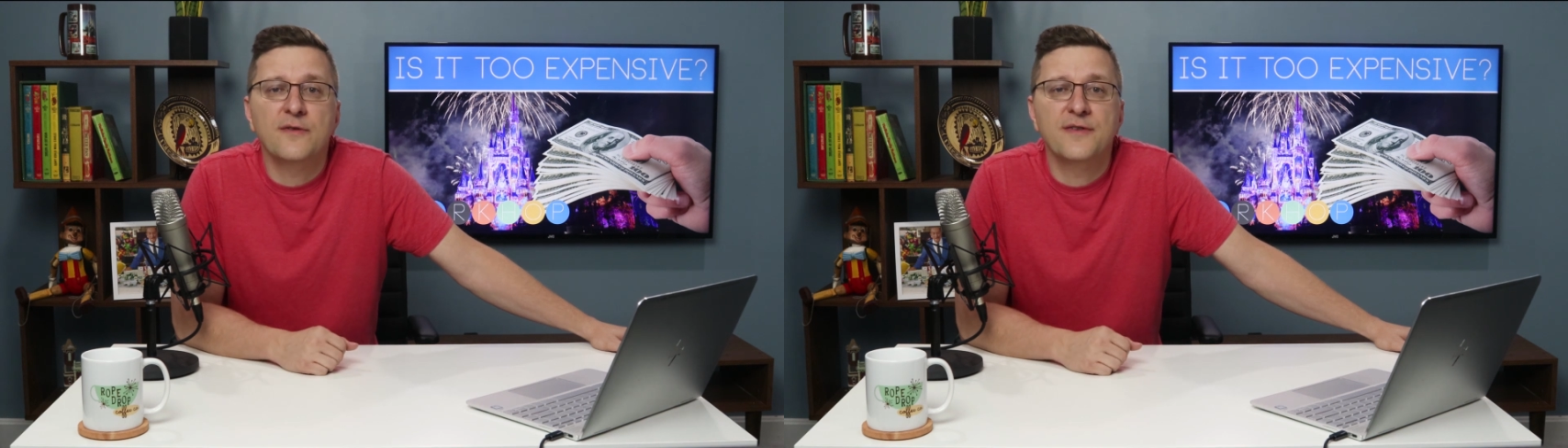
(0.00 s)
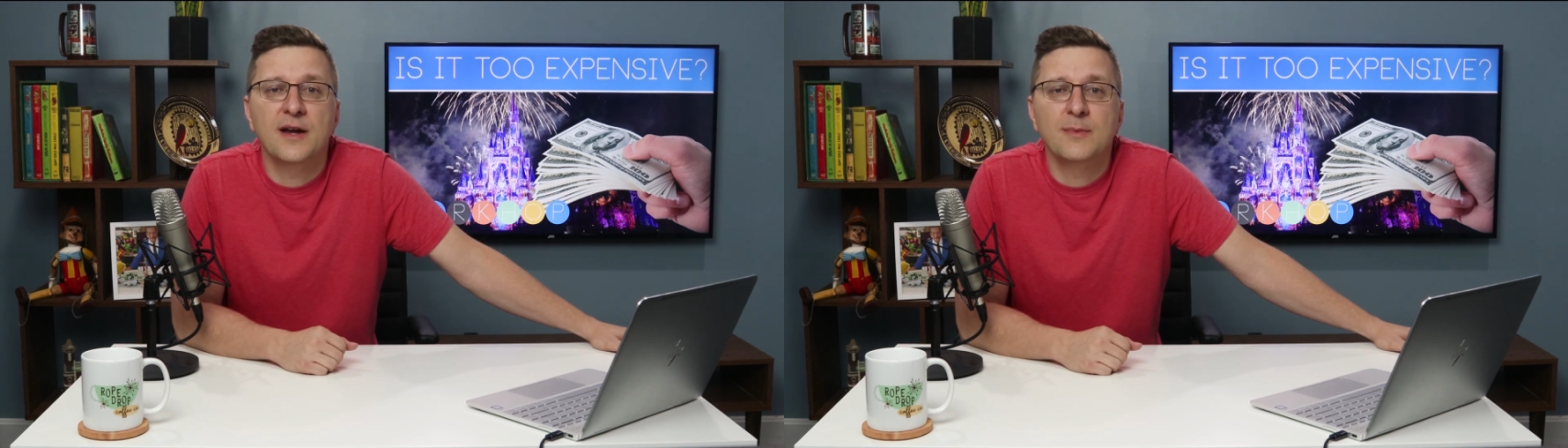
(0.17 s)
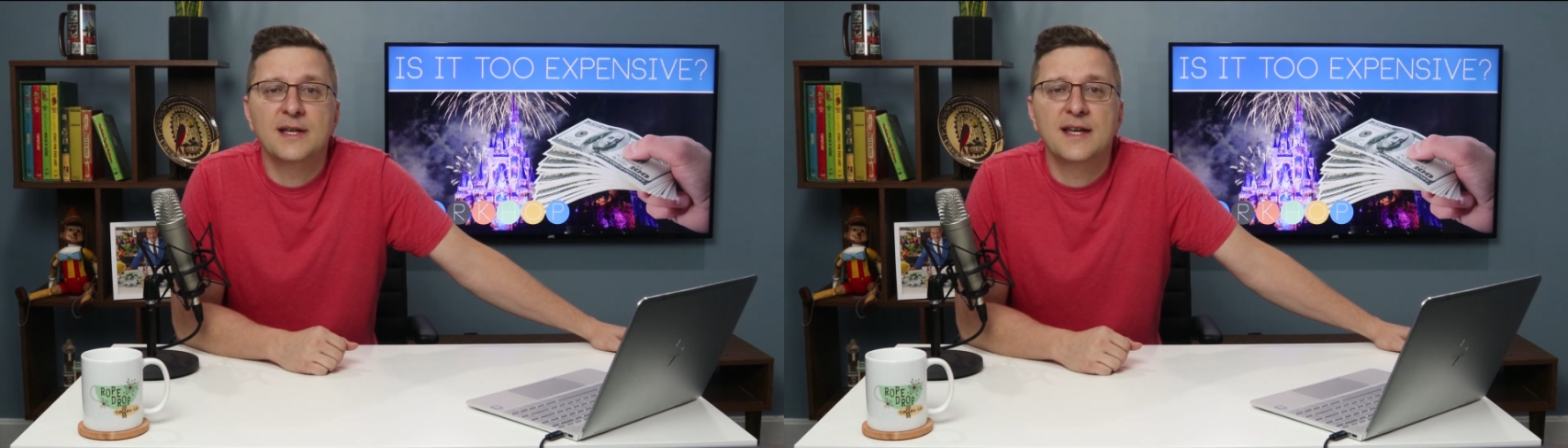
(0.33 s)

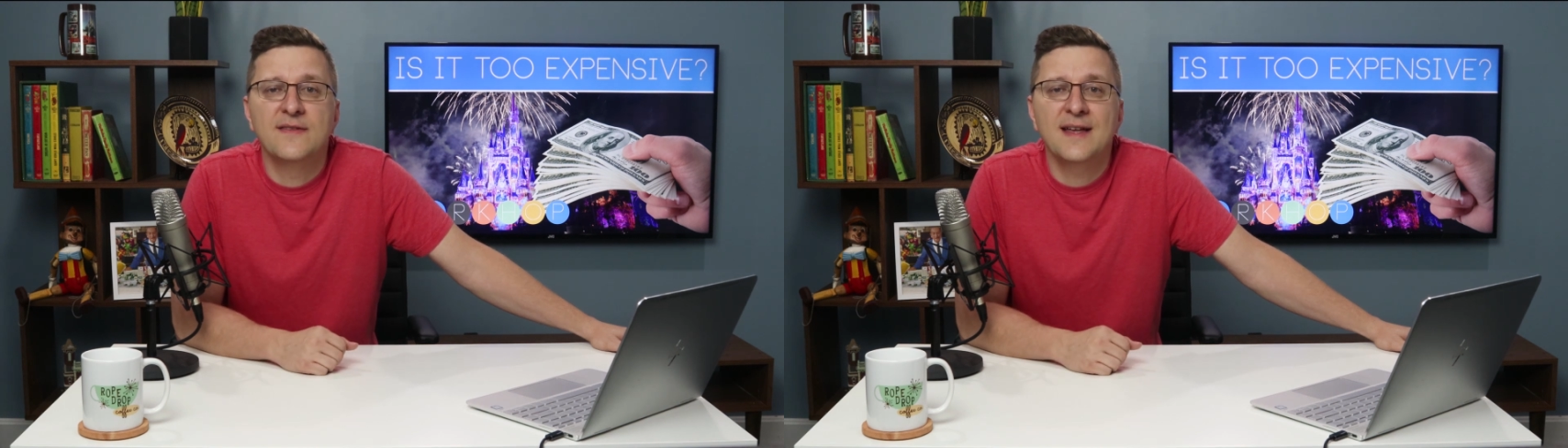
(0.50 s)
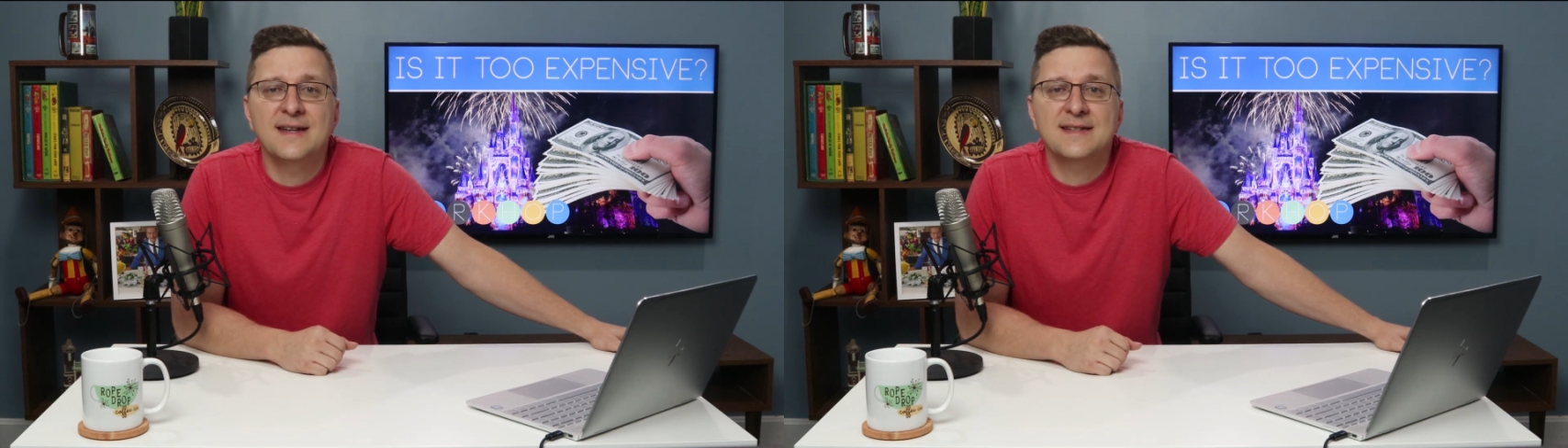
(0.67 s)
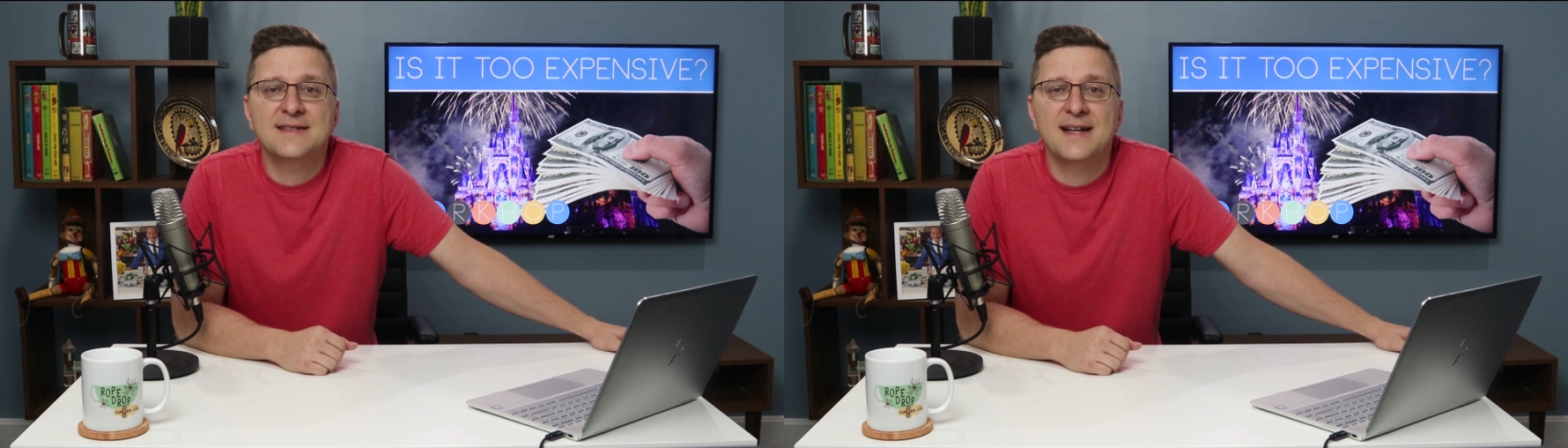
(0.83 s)
family can
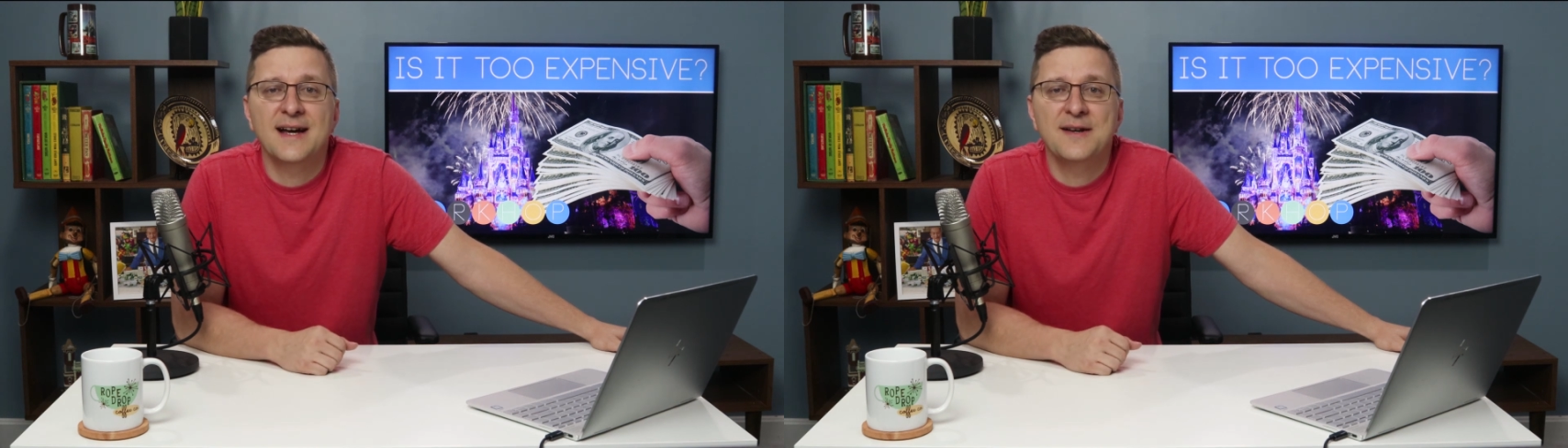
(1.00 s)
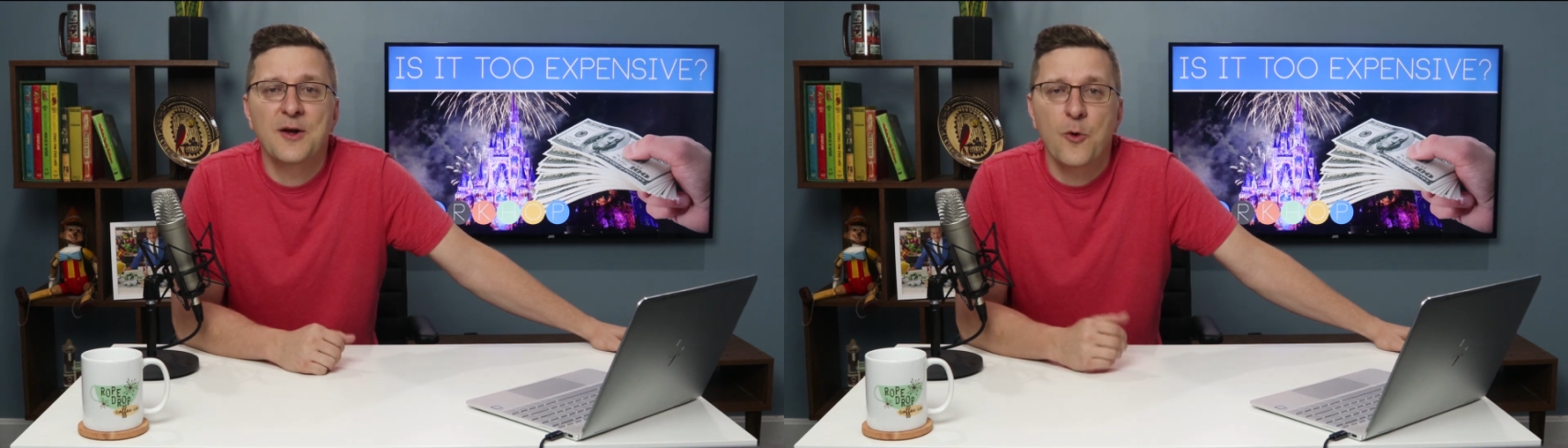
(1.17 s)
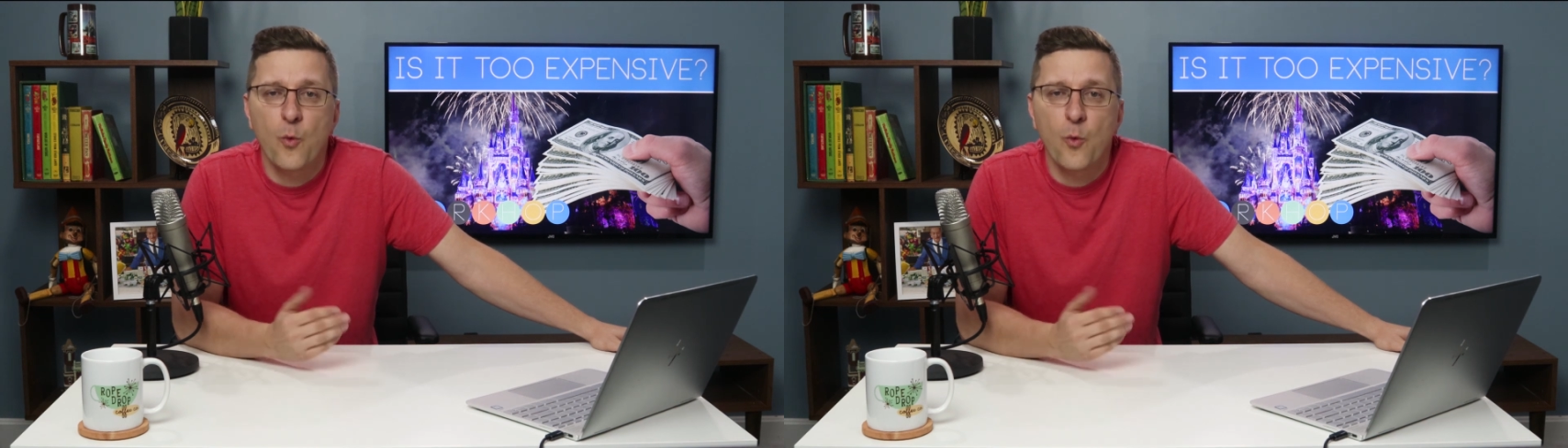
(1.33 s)
then decide